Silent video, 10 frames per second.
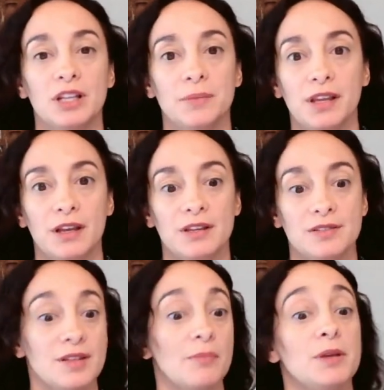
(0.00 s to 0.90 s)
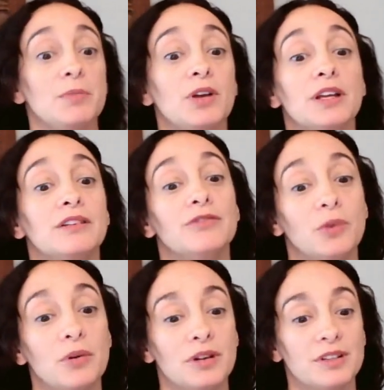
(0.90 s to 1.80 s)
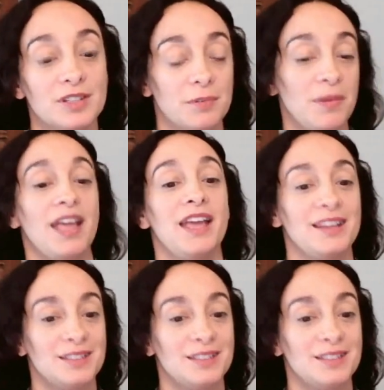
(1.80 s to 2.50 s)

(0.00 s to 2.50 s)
because some people can afford to pay